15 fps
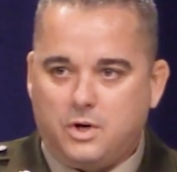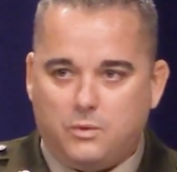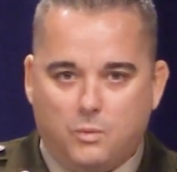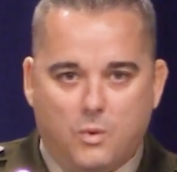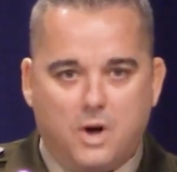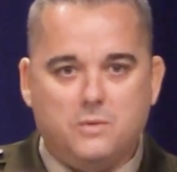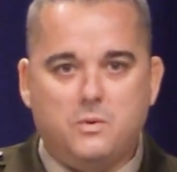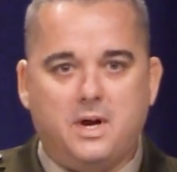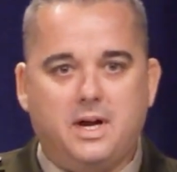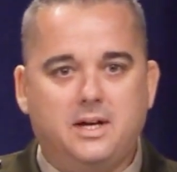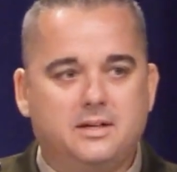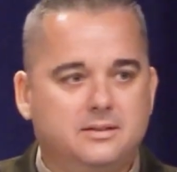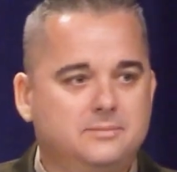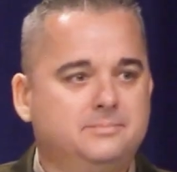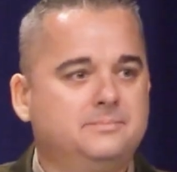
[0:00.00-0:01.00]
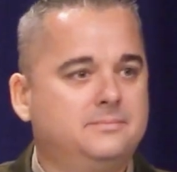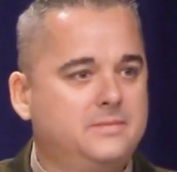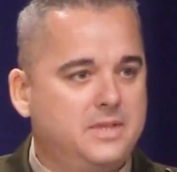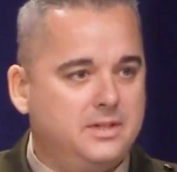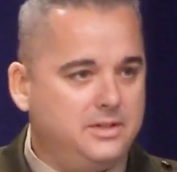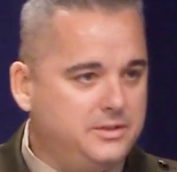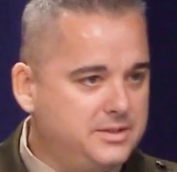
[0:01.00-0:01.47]
One way,
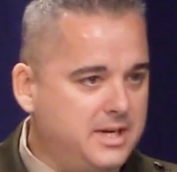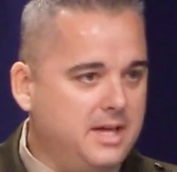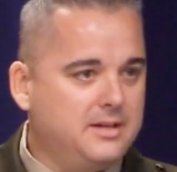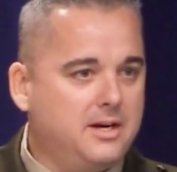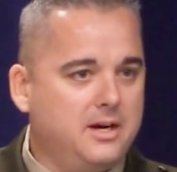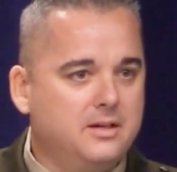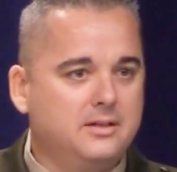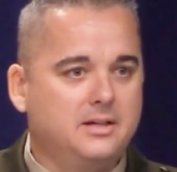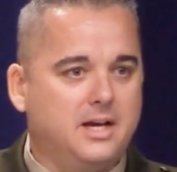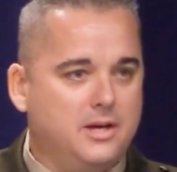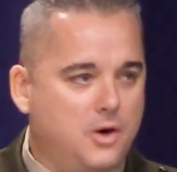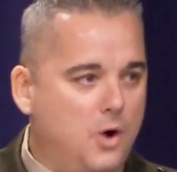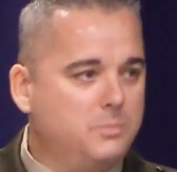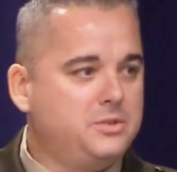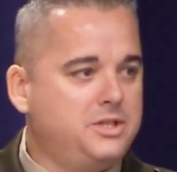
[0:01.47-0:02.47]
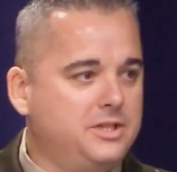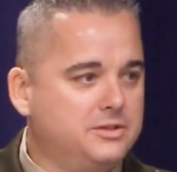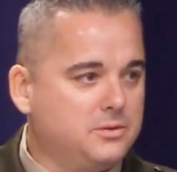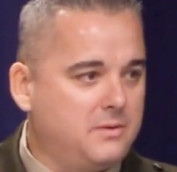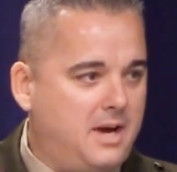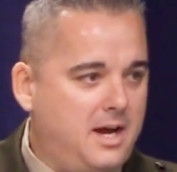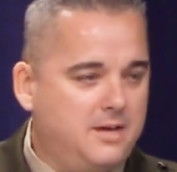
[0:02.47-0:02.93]
you stay there and hope
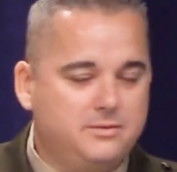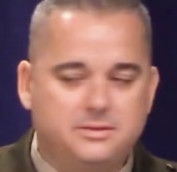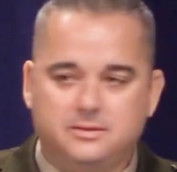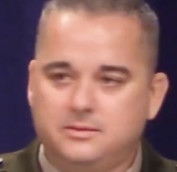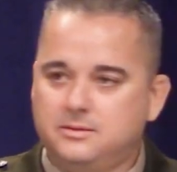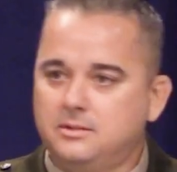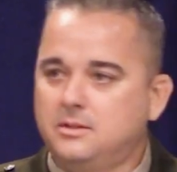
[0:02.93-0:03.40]
cheese arrives.